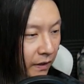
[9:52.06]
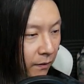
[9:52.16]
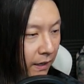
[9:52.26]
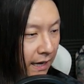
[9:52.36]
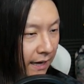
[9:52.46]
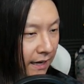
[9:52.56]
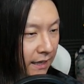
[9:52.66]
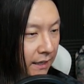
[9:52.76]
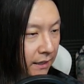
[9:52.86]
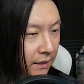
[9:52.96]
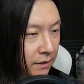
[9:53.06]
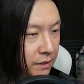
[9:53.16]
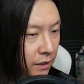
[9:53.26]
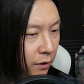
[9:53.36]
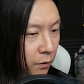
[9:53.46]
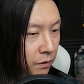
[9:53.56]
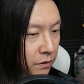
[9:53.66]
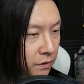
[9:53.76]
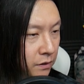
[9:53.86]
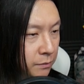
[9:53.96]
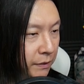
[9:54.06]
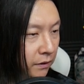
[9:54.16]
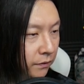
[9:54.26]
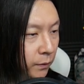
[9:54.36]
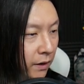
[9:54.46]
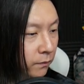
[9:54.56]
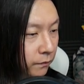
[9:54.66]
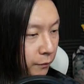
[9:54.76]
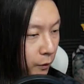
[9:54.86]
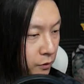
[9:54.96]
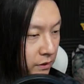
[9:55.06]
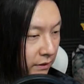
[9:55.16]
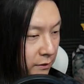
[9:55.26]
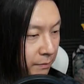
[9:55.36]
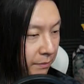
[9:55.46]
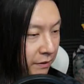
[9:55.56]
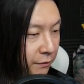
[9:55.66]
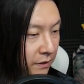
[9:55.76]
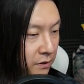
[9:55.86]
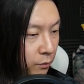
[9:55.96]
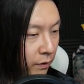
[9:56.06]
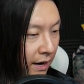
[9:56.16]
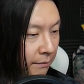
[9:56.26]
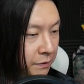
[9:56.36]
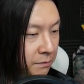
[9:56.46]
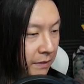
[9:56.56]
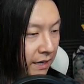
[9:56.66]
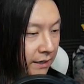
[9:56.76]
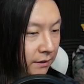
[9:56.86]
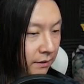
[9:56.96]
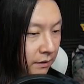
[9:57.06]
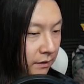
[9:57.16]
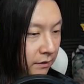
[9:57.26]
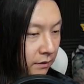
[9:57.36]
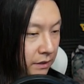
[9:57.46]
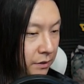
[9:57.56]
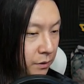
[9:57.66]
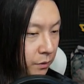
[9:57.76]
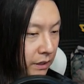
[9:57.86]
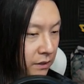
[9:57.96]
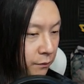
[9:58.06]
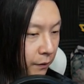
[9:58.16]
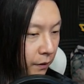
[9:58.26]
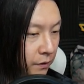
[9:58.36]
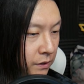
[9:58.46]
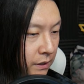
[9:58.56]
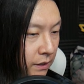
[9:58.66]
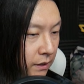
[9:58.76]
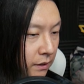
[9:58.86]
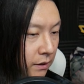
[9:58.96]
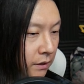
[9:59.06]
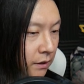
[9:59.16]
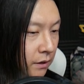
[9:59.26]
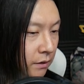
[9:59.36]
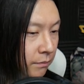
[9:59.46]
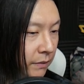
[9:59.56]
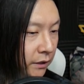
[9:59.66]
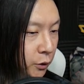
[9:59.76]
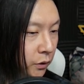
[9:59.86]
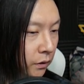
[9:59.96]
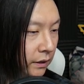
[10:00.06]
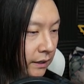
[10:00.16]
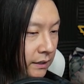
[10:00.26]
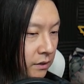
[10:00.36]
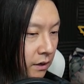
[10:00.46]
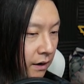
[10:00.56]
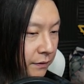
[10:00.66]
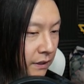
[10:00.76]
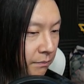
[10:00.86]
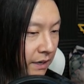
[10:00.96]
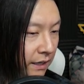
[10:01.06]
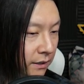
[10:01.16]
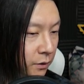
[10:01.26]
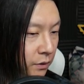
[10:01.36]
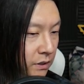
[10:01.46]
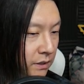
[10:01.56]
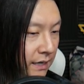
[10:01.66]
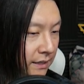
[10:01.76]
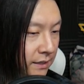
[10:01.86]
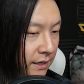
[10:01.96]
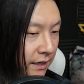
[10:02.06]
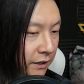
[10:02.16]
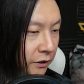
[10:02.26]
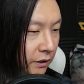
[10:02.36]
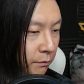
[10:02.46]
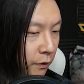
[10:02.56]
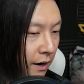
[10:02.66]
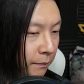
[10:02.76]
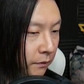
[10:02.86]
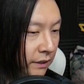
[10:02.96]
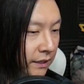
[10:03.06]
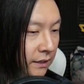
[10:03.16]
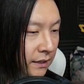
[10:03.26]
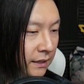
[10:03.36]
Okay, so first, let's maybe fix the ramps, me. Let's do this first. make sure that this coffee can make it to its destination properly.